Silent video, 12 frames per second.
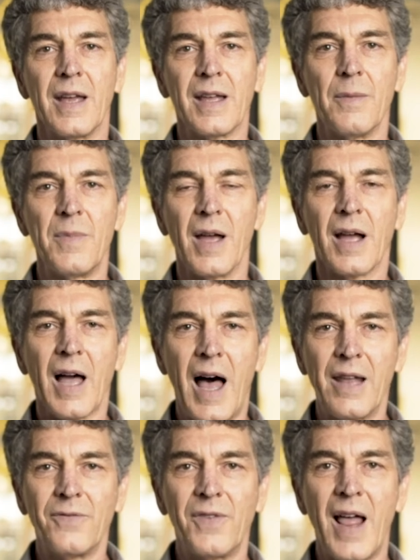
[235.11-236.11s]
it can be a
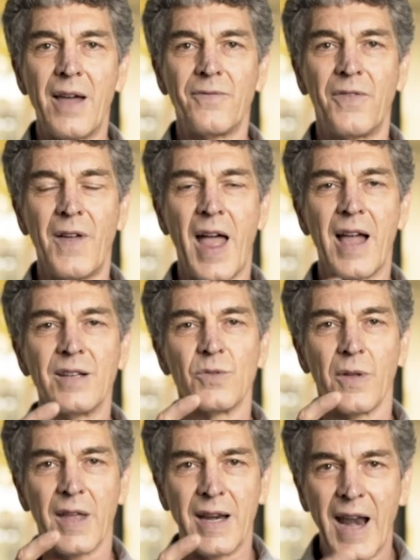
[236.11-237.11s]
conflat flange
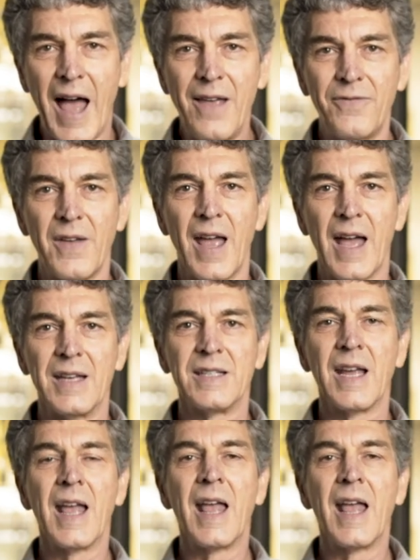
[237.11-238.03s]
with a knife edge